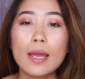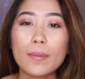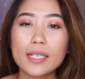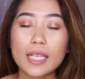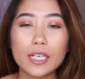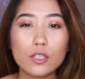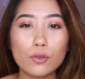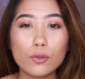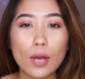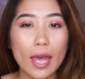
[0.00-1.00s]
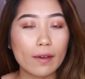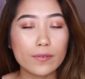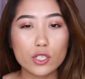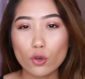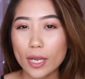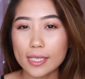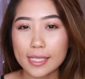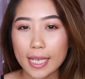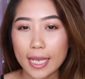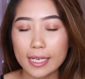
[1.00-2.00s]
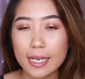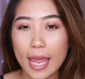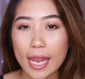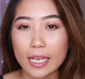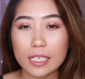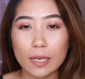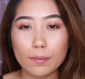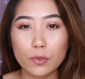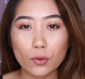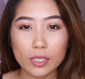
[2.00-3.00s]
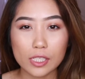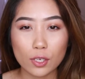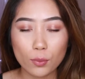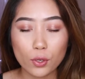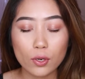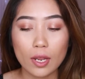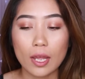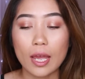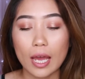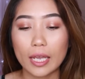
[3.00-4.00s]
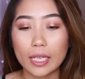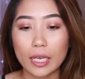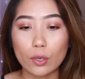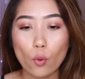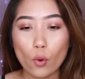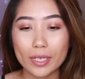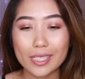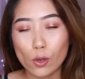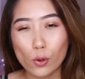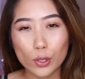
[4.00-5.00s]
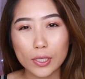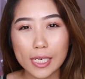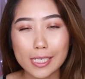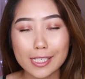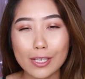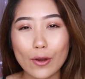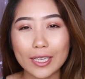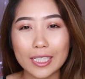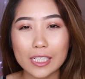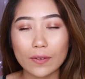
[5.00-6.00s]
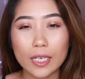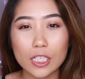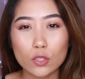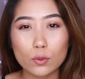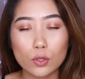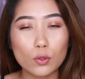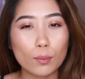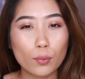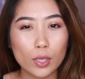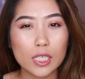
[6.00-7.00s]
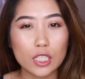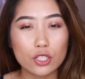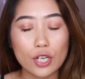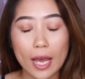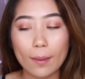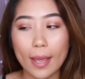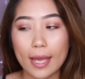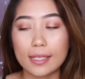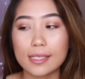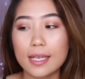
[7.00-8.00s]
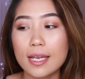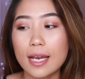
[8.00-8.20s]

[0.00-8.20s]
because I do have dry skin, and during the summer I get quite oily, so I think this foundation would do a pretty good job at